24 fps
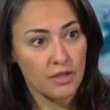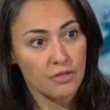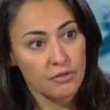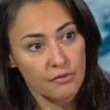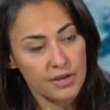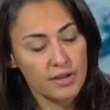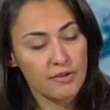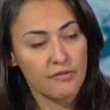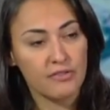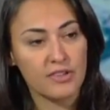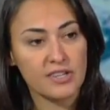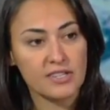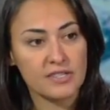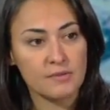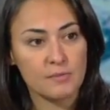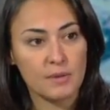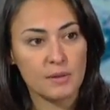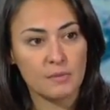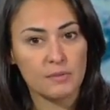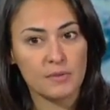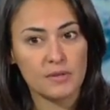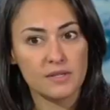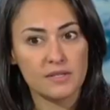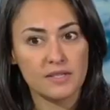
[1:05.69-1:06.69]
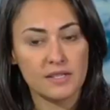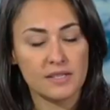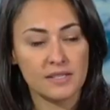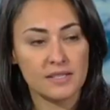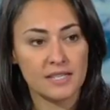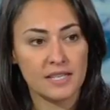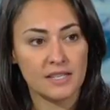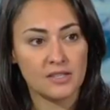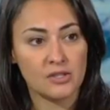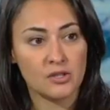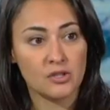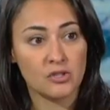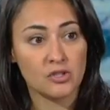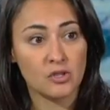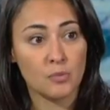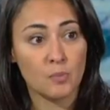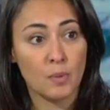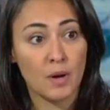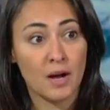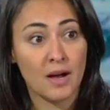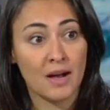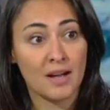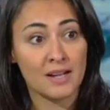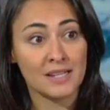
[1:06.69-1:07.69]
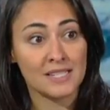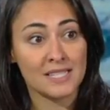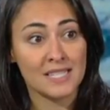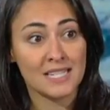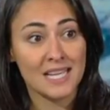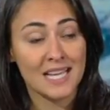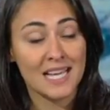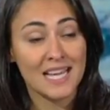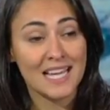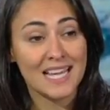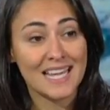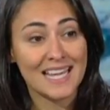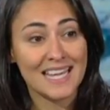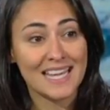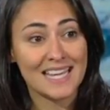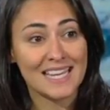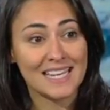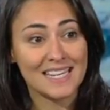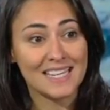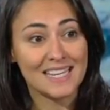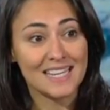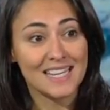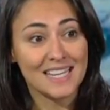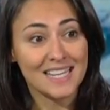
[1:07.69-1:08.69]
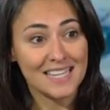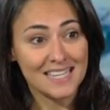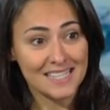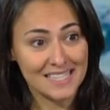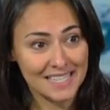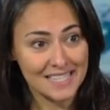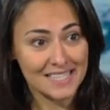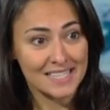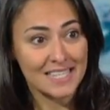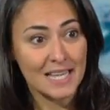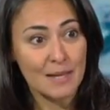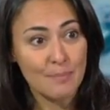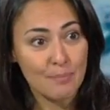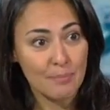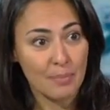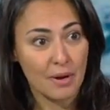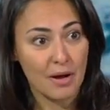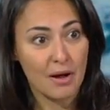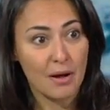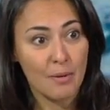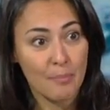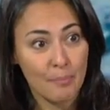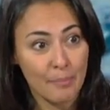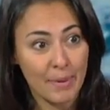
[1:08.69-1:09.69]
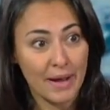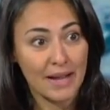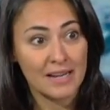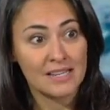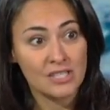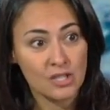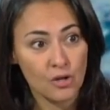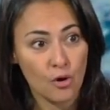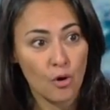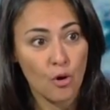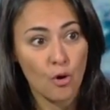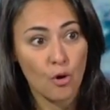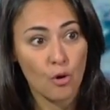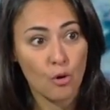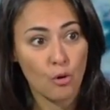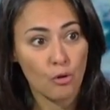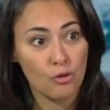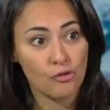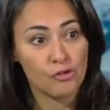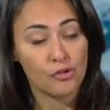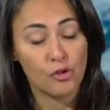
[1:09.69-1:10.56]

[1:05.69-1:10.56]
Three of these members are set to depart in December back to Earth.